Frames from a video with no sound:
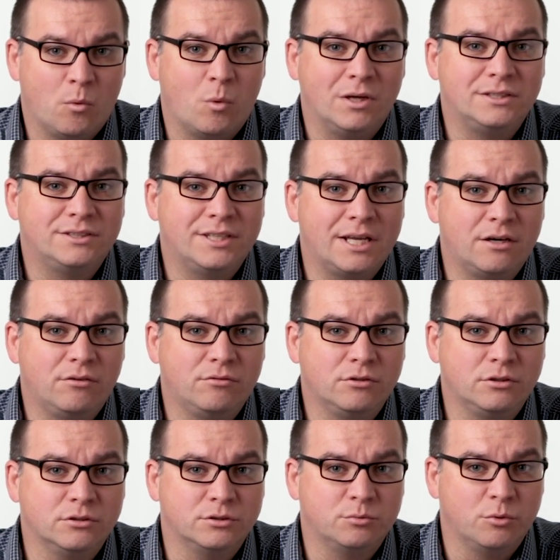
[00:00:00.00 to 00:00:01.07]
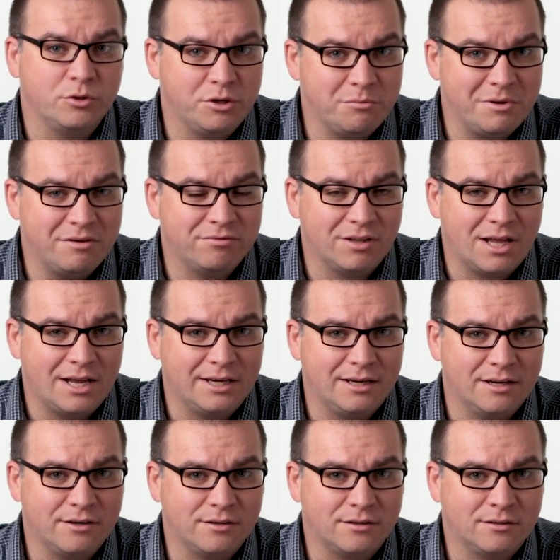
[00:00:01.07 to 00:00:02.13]
What set of rules will you be flying
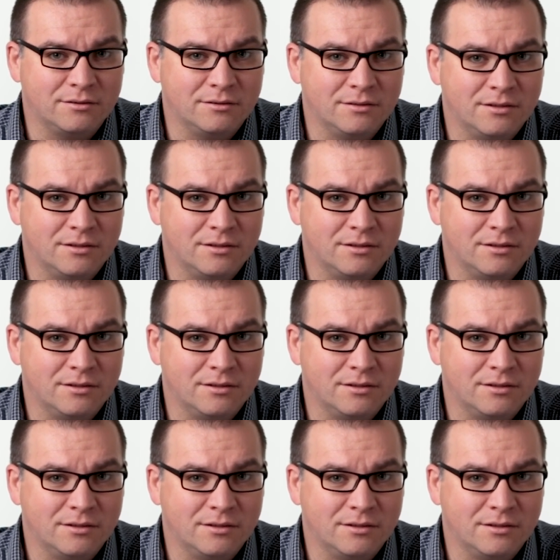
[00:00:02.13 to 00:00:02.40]
under?